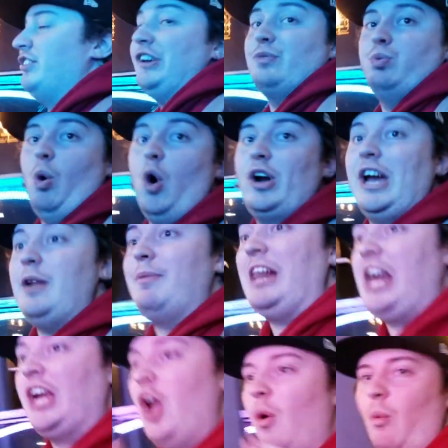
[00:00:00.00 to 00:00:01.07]
Just walk in and
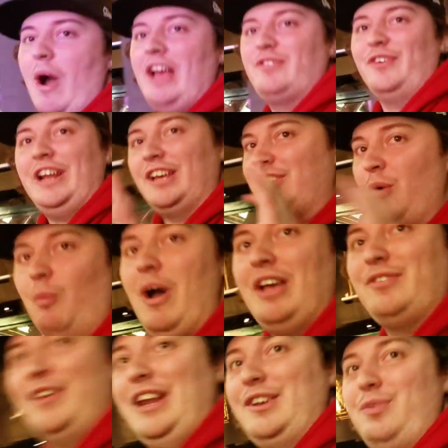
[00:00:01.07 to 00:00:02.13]
be like, "Where's Felix?
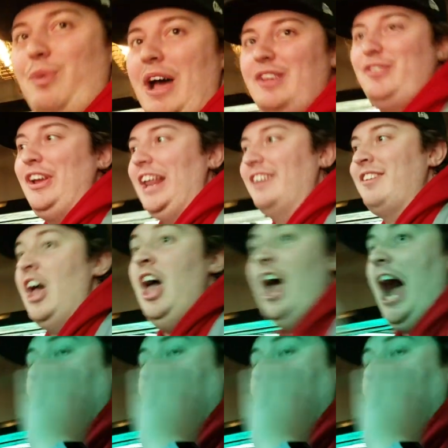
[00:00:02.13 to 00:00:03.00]
Where's Felix? Where's Felix?